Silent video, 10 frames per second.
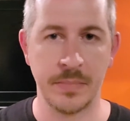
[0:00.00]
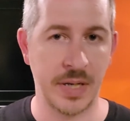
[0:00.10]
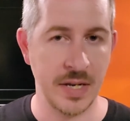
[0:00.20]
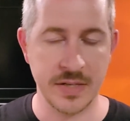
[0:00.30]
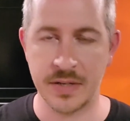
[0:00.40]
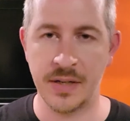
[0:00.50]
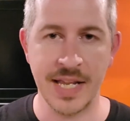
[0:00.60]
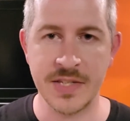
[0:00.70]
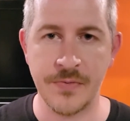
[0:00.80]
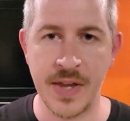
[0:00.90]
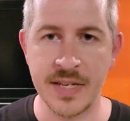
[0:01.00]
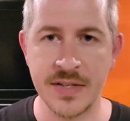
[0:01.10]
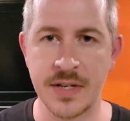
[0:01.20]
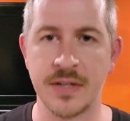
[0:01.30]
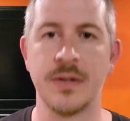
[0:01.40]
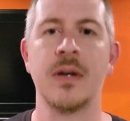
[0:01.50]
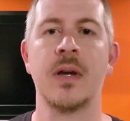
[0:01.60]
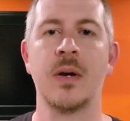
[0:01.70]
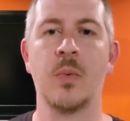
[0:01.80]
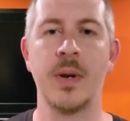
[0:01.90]
Because let's face it,
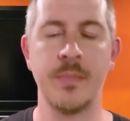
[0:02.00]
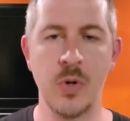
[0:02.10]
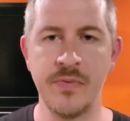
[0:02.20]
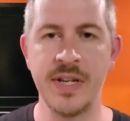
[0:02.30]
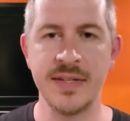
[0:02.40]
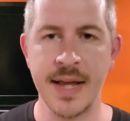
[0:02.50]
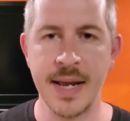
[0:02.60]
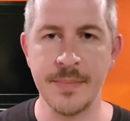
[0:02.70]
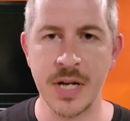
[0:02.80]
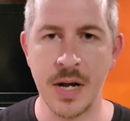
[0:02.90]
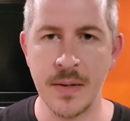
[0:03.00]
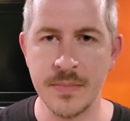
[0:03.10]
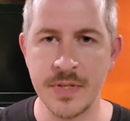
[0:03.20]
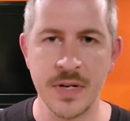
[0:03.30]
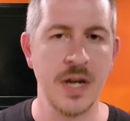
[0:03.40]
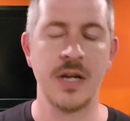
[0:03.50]
when moving time comes,